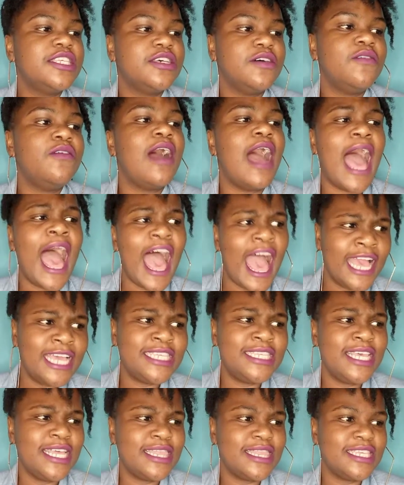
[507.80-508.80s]
So I
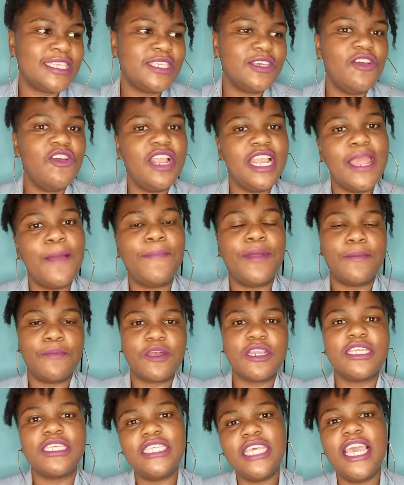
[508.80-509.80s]
said this earlier, but I'm
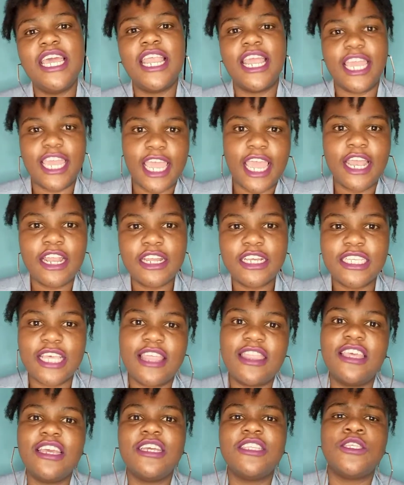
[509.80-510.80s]
going to say it again because I
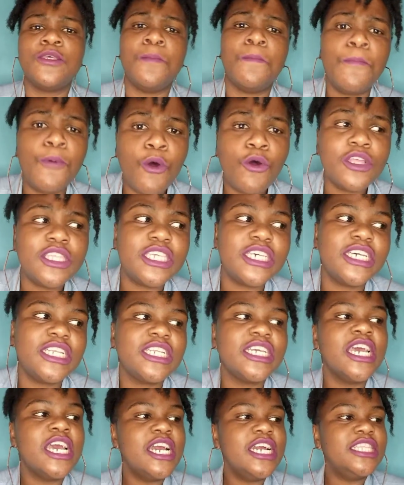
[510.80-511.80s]
think it's important.